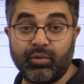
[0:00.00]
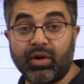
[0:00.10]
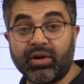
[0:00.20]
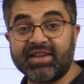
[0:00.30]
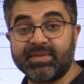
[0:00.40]

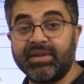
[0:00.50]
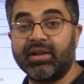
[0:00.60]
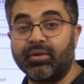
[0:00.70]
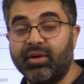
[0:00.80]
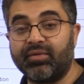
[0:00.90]
what has been
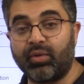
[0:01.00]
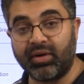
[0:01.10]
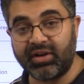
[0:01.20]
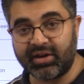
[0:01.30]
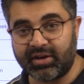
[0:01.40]
the role of
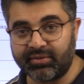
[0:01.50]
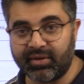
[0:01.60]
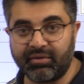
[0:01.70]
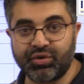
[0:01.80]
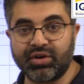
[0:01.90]
quantitative
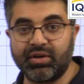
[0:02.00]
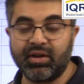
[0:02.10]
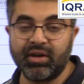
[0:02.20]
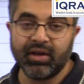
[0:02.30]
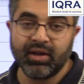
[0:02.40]

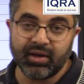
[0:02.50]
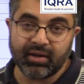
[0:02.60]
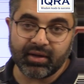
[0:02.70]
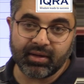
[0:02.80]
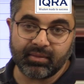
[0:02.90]
revolution,
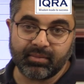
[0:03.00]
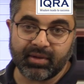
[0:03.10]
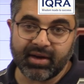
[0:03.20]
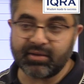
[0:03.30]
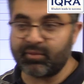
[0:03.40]
uh, right?